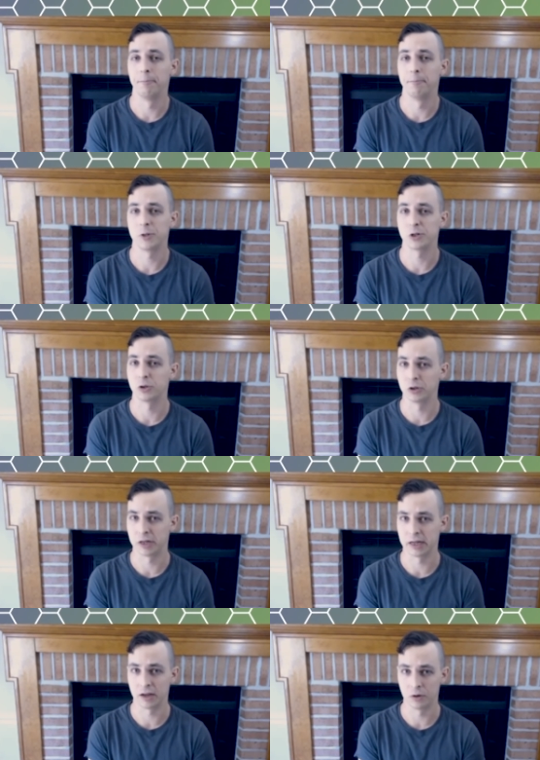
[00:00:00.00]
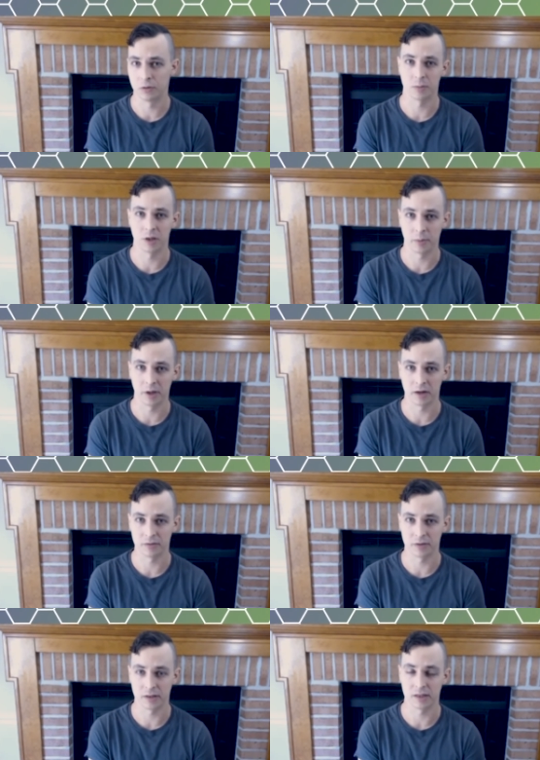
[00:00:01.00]
just looking at over some of the
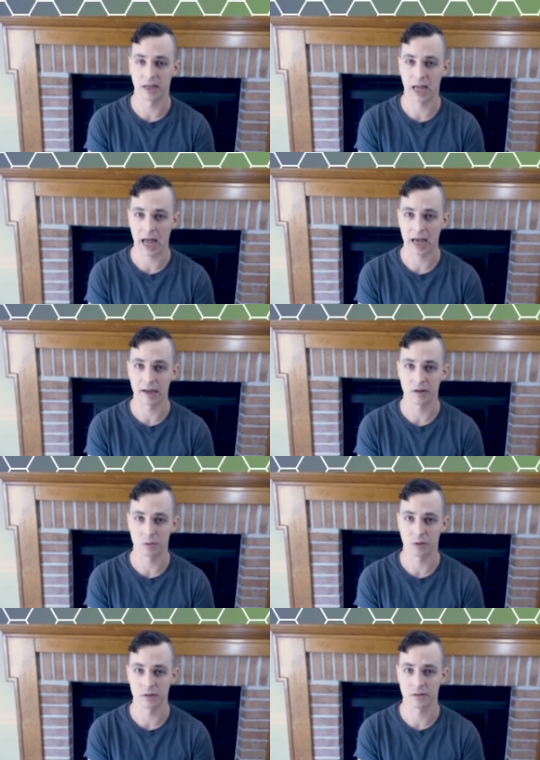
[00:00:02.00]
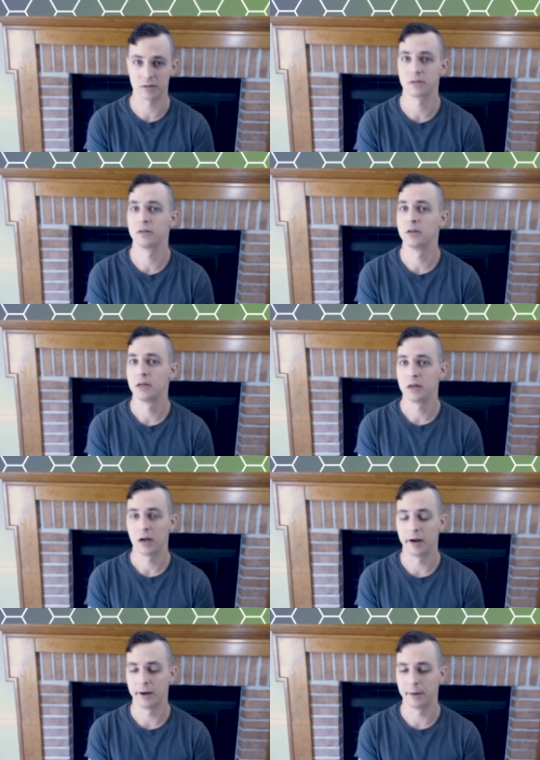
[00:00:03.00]
benefits that they had, as well as
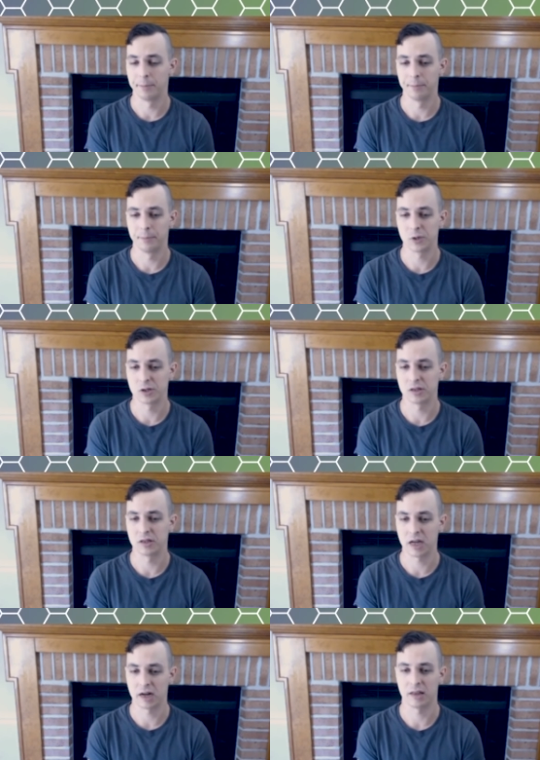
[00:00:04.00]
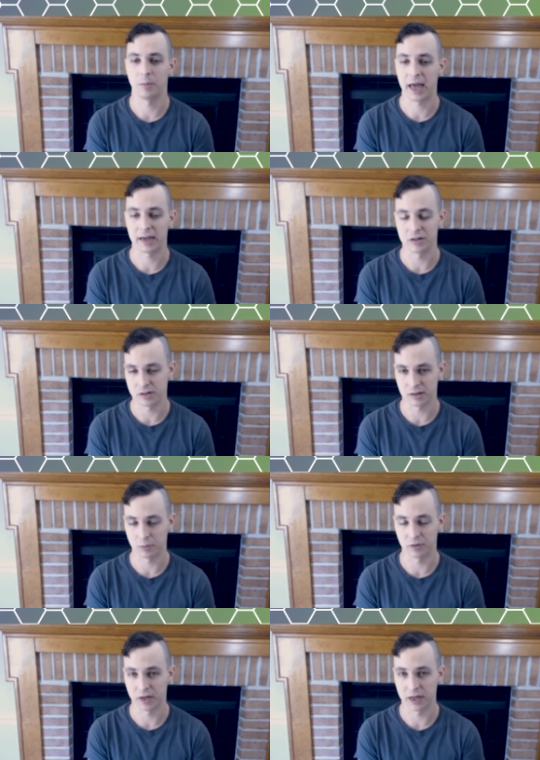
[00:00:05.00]
just kind of the packages that they
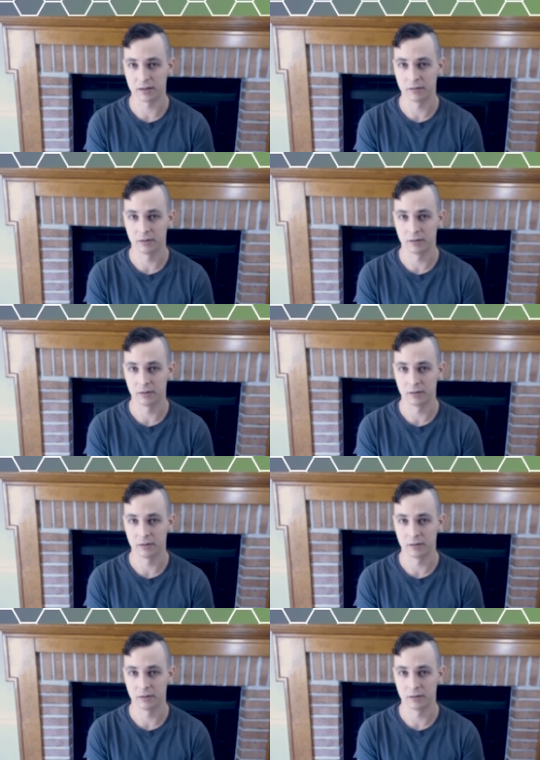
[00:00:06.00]
provided,